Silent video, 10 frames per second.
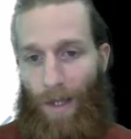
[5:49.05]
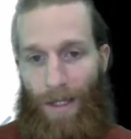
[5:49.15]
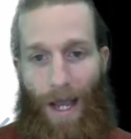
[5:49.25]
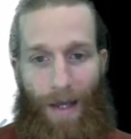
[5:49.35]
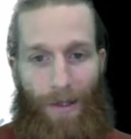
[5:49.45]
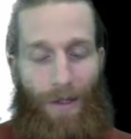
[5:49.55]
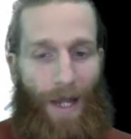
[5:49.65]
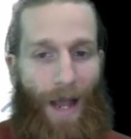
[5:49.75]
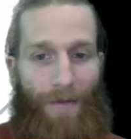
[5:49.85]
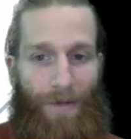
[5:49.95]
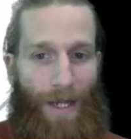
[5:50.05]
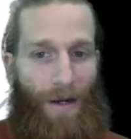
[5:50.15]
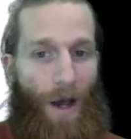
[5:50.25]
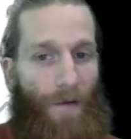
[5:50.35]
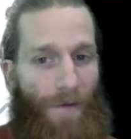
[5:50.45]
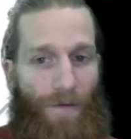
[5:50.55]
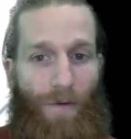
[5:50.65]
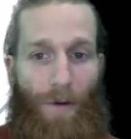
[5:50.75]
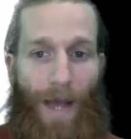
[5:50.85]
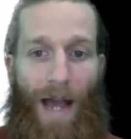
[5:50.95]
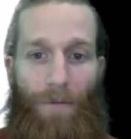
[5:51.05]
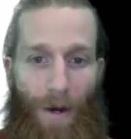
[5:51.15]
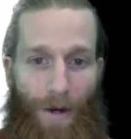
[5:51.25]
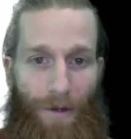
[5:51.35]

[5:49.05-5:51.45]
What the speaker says: yeah, you can have data of the format where